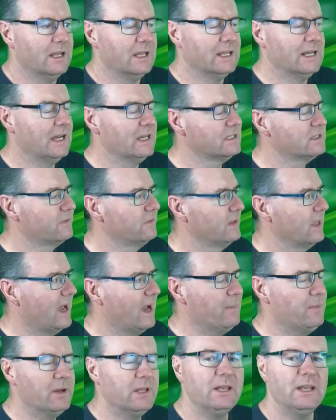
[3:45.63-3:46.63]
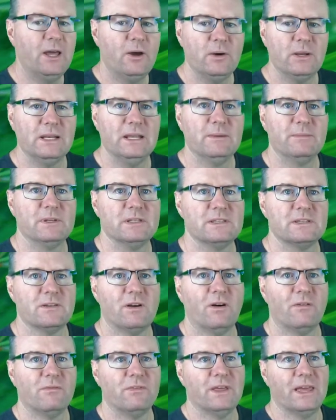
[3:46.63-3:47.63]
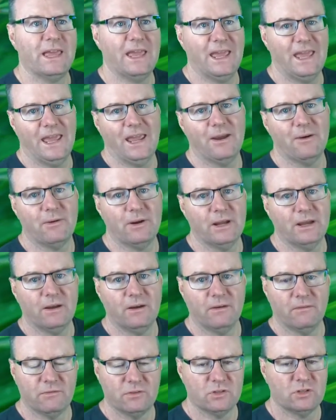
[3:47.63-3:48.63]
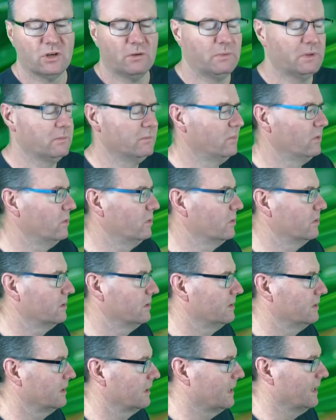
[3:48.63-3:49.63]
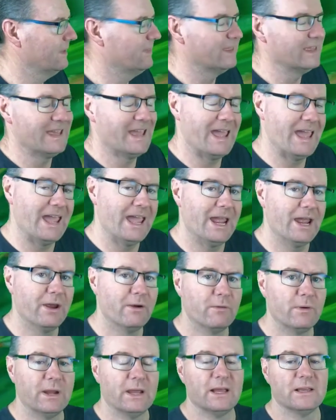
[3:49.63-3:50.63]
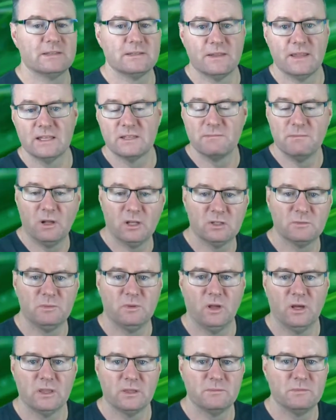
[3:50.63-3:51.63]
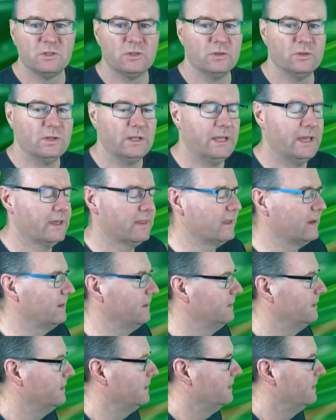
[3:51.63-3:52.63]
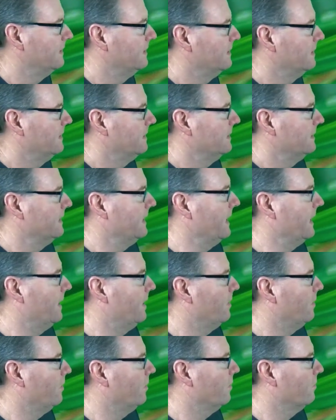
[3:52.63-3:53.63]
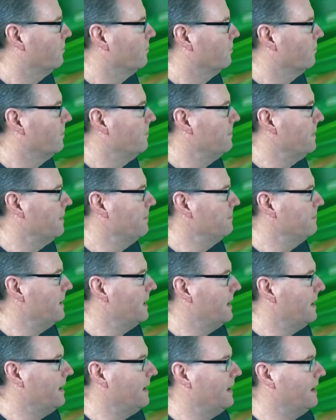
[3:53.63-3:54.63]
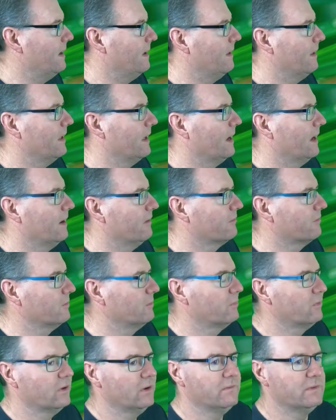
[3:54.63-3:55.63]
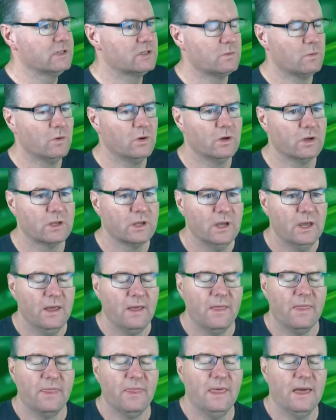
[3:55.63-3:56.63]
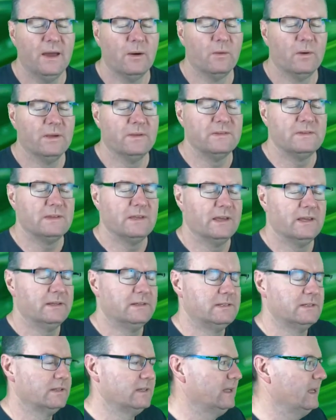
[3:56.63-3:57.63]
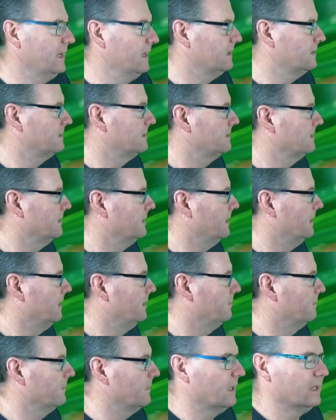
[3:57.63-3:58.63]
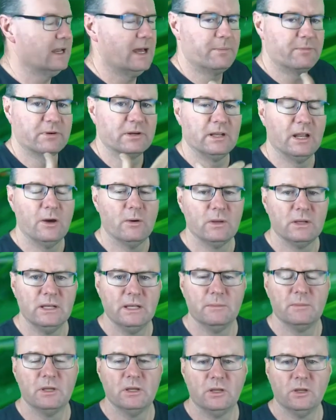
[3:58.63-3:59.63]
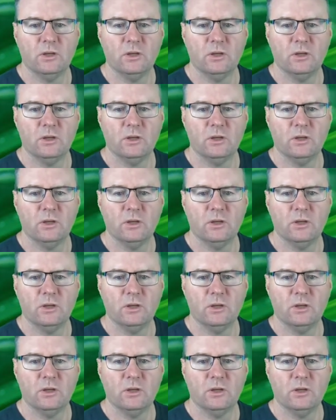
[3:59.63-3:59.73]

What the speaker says: It asks for the upper and lower limits of the area of the chopping board. Okay, the area. So that's multiplying them two together. Now, remember from previous work that we said to get an upper and lower limit,